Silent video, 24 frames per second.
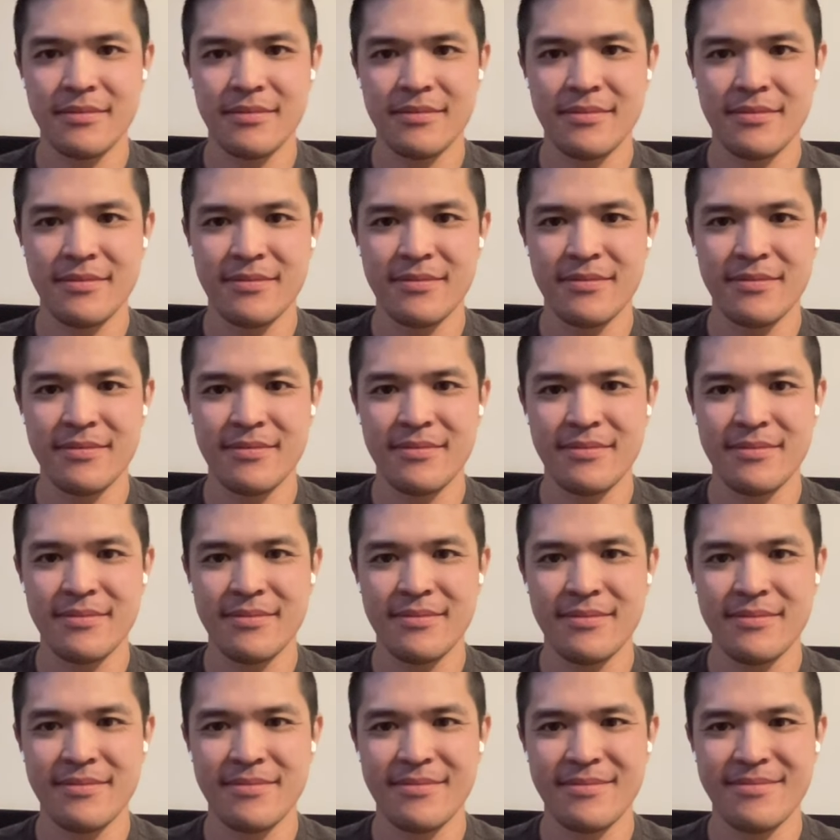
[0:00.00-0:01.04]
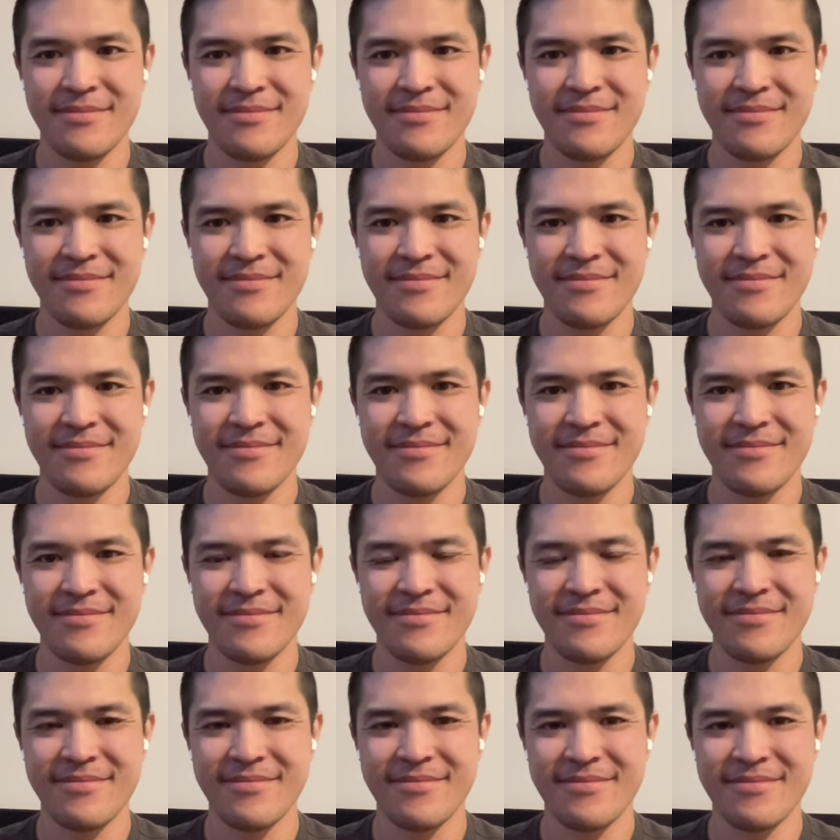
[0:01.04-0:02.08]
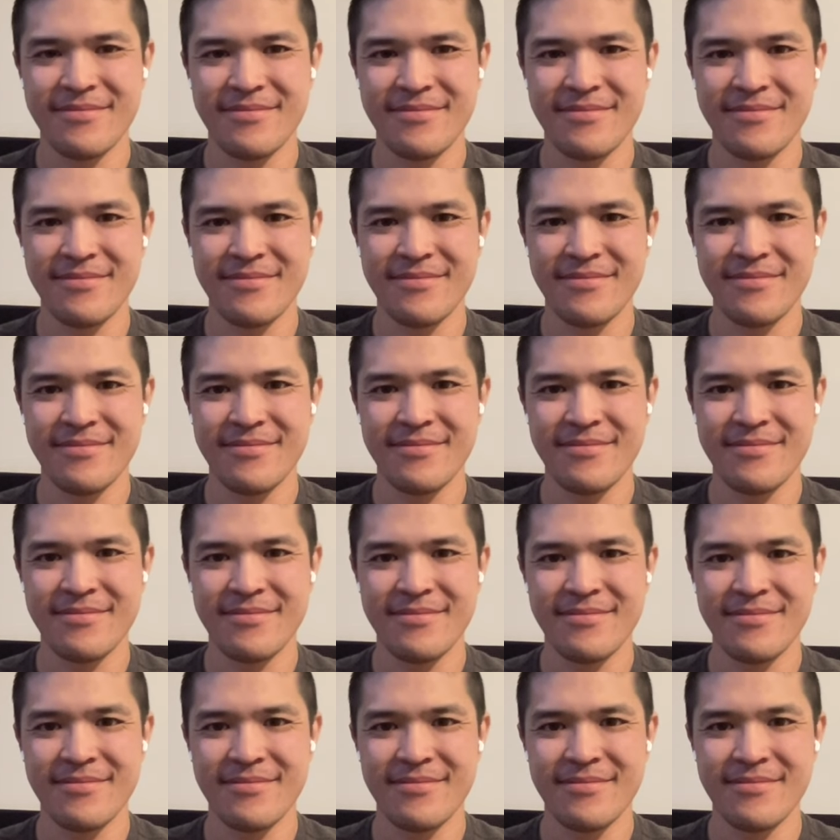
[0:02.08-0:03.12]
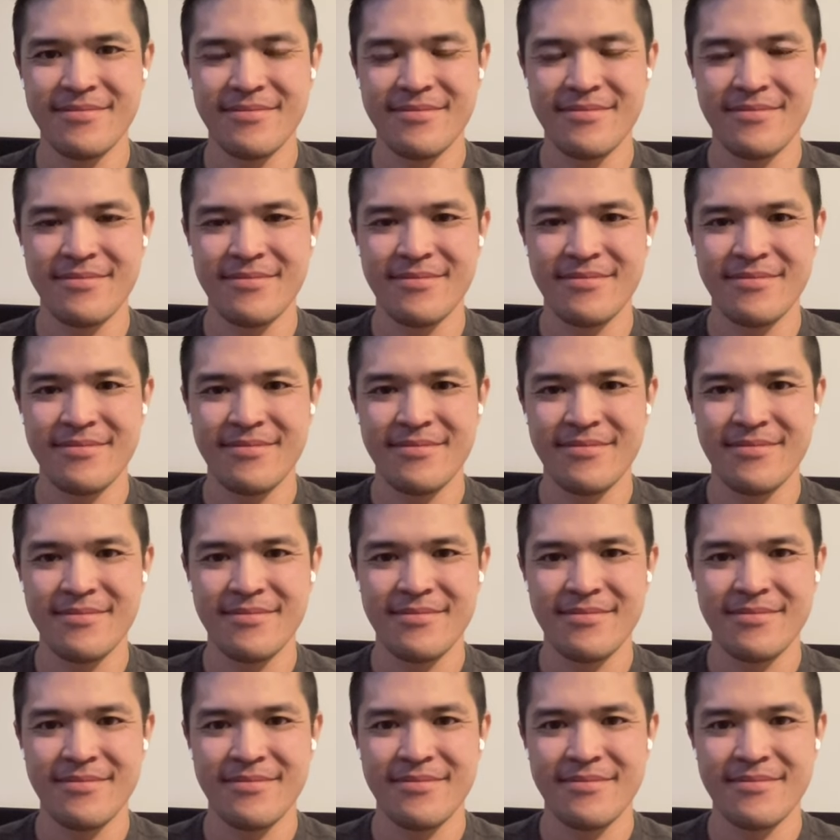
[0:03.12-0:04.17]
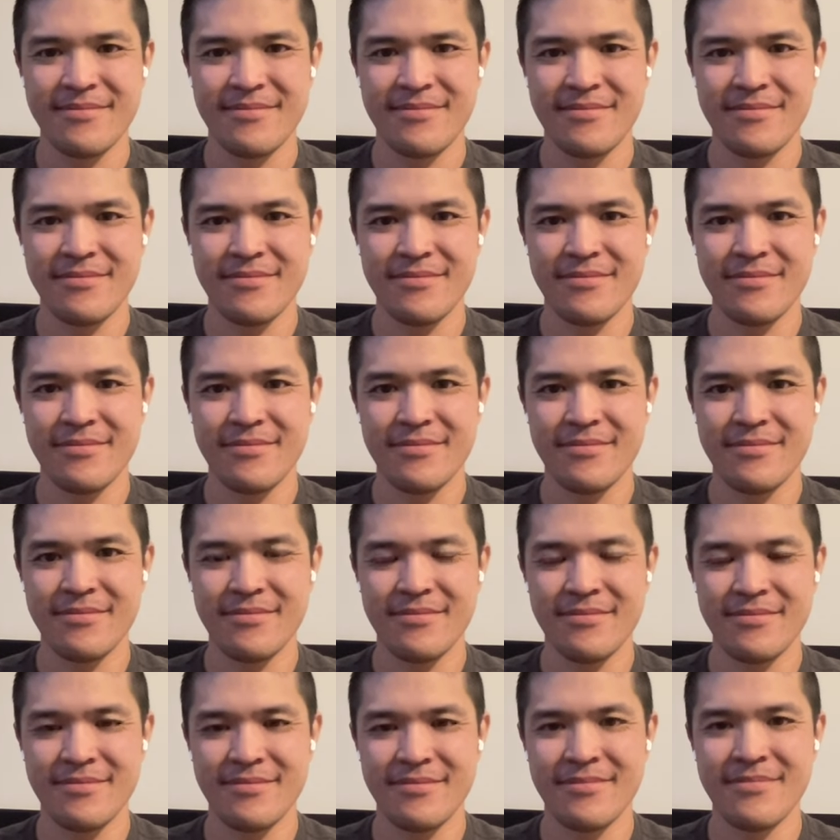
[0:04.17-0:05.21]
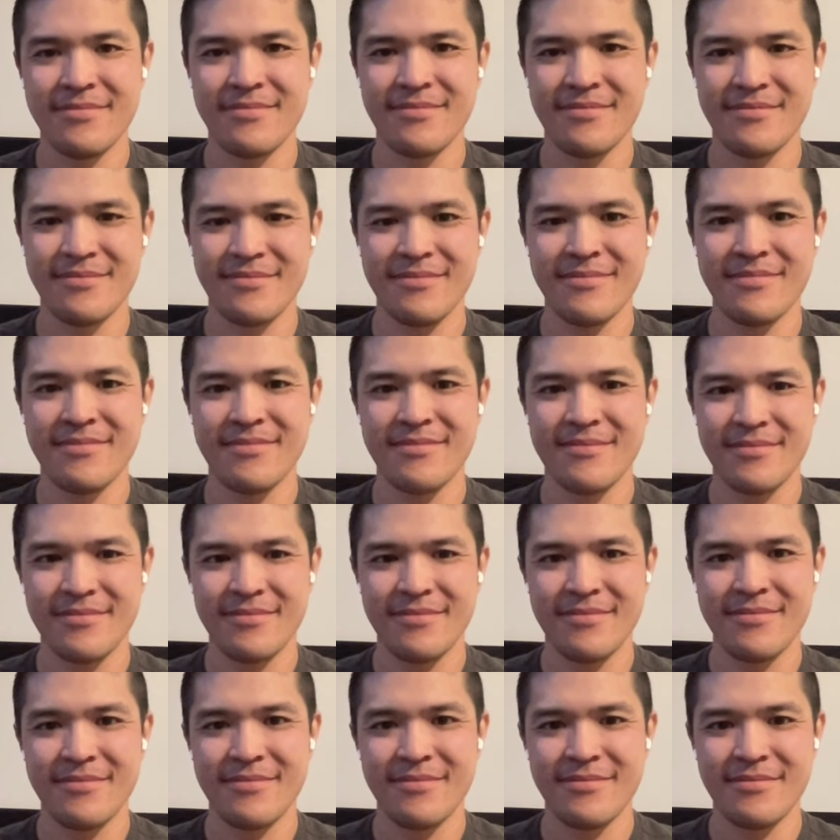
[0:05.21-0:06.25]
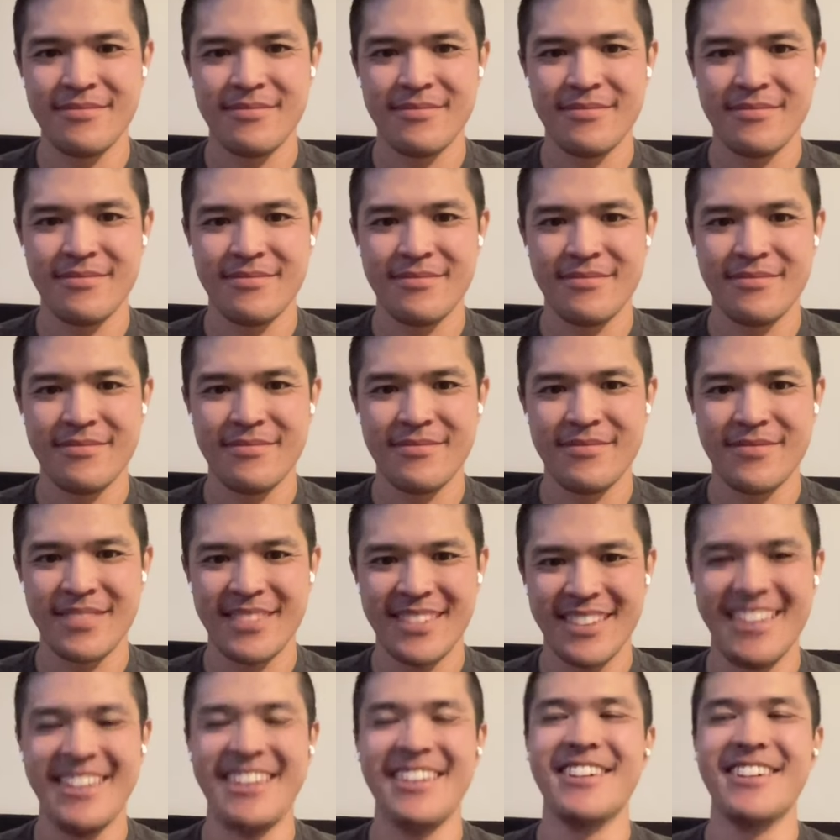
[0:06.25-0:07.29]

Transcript: The person shown says nothing.